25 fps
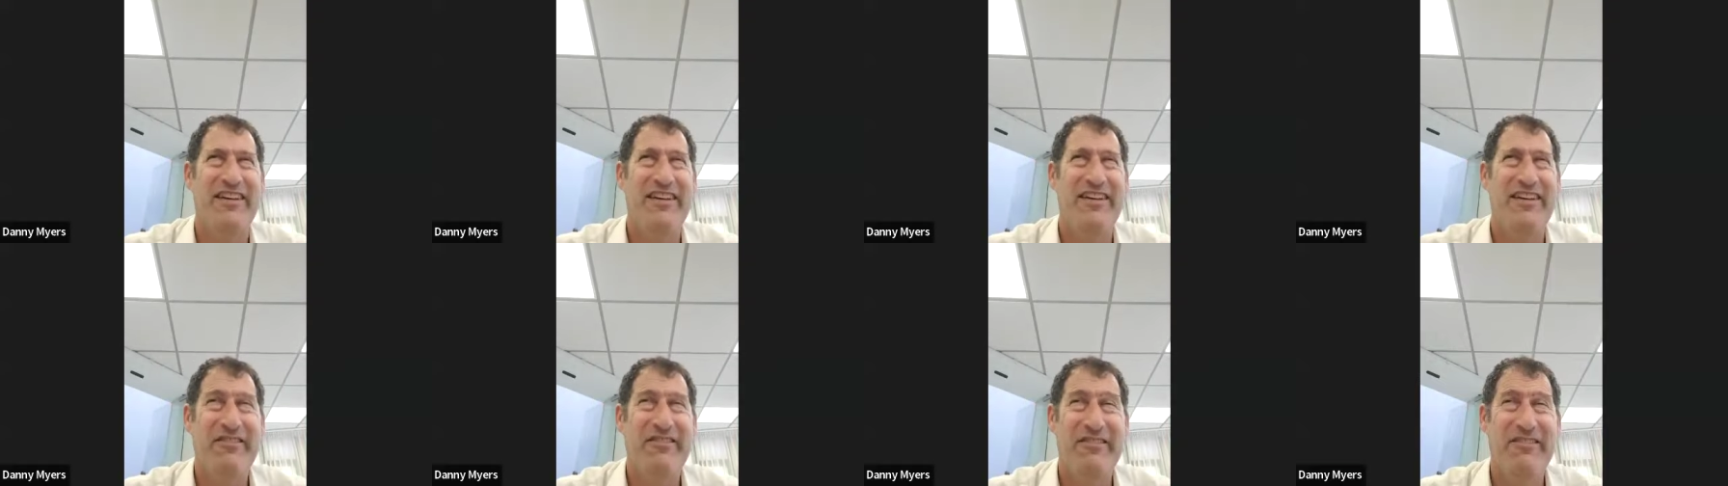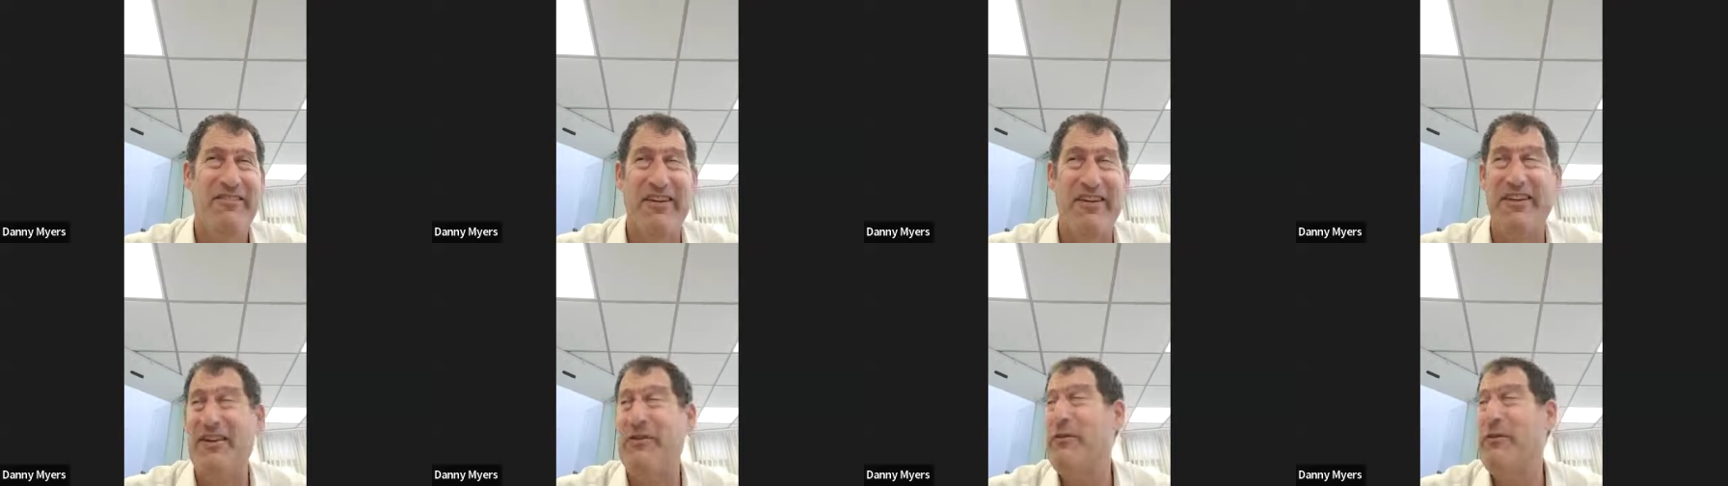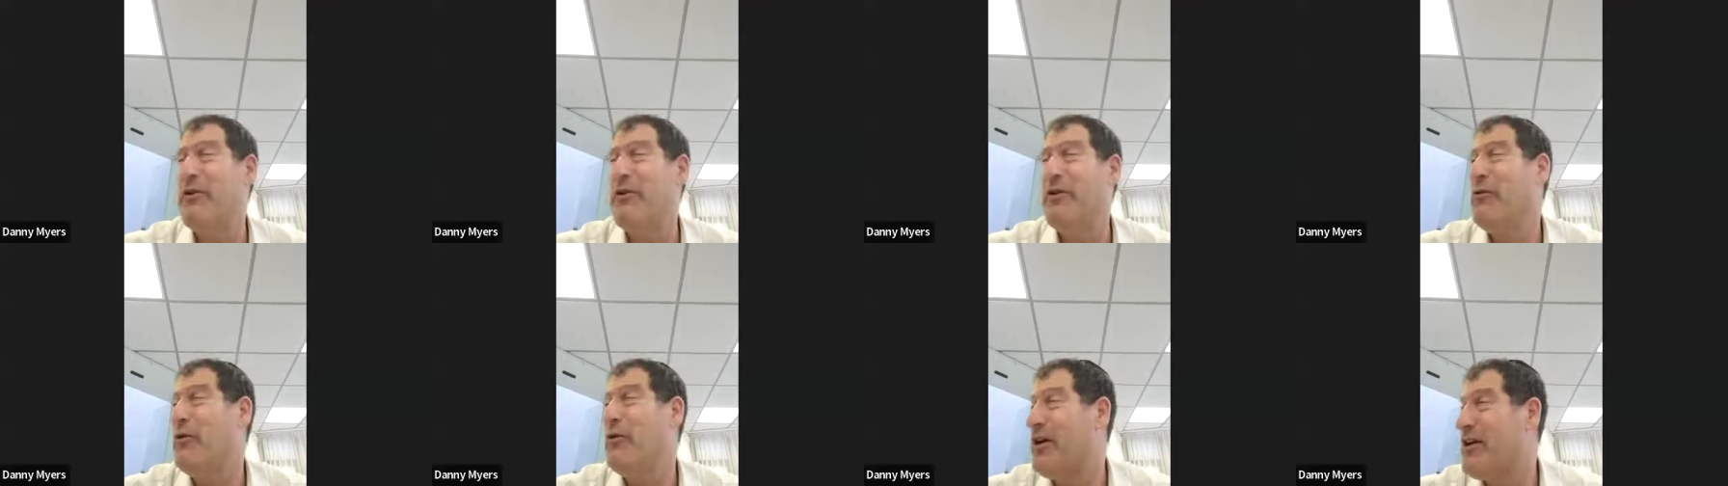One thing where you
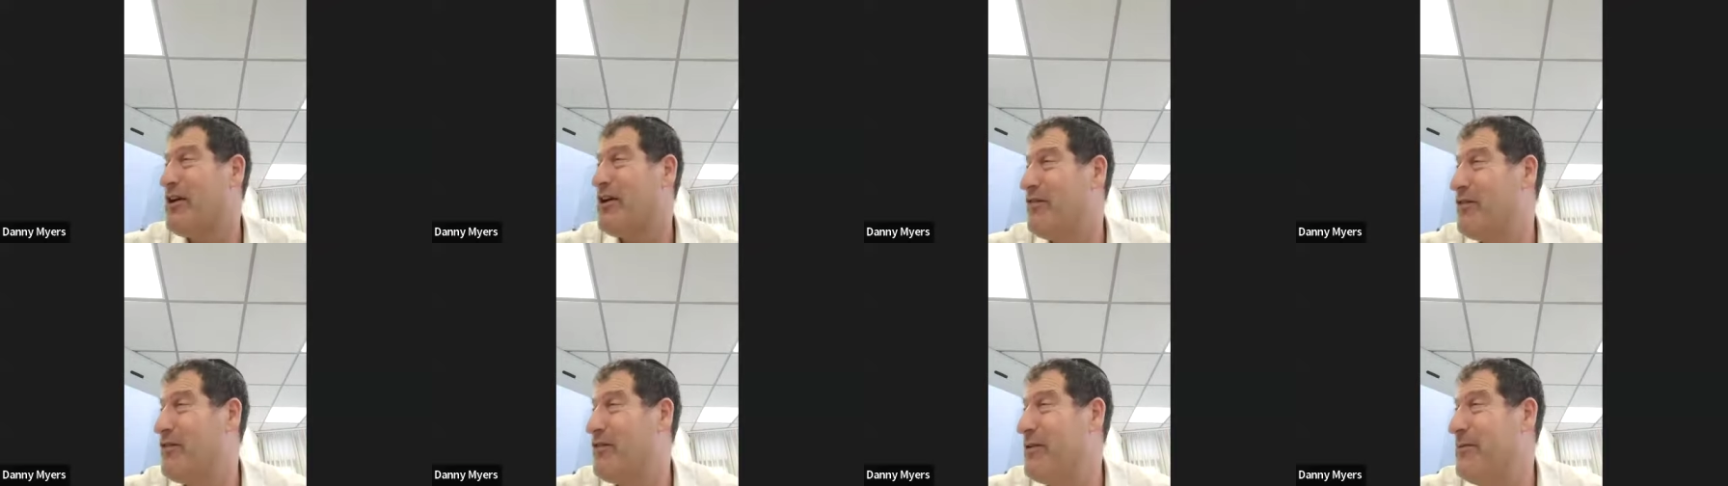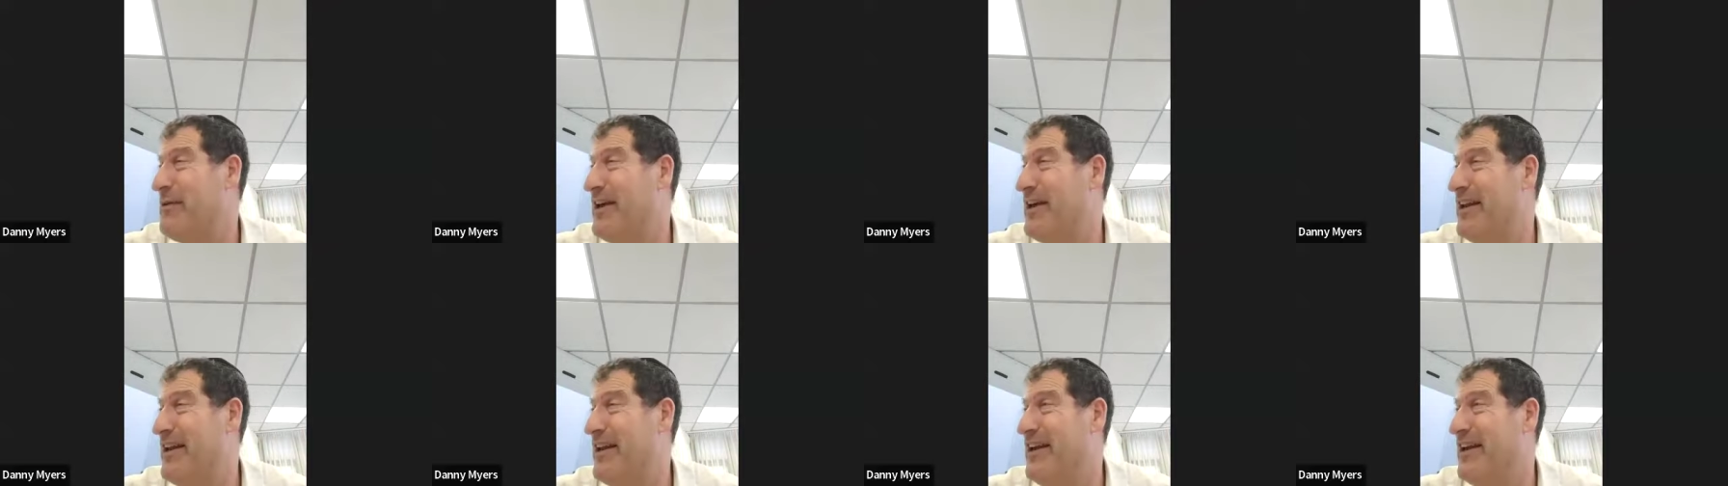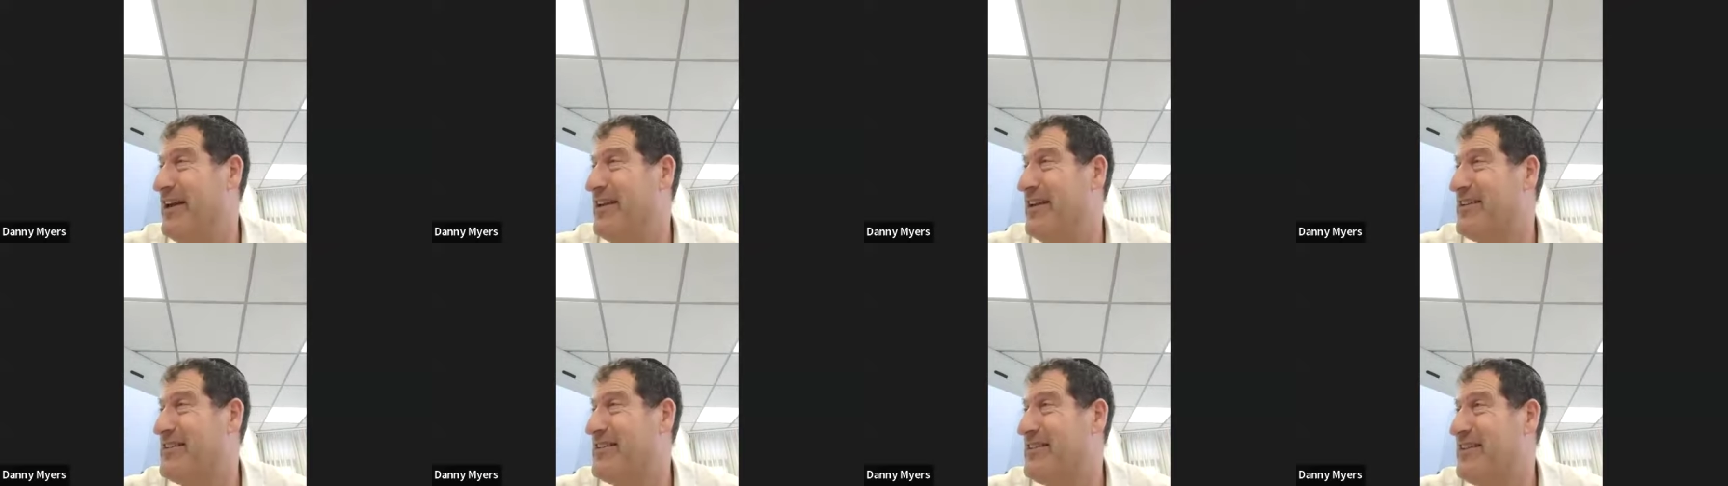walk a few
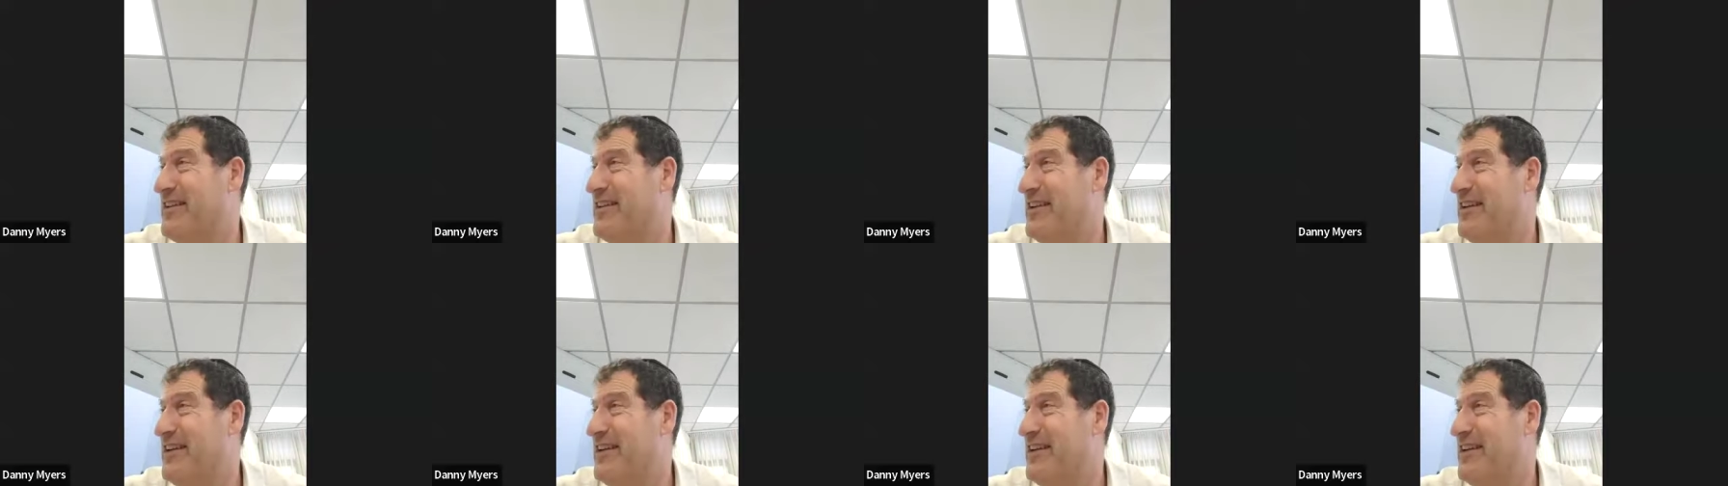minutes,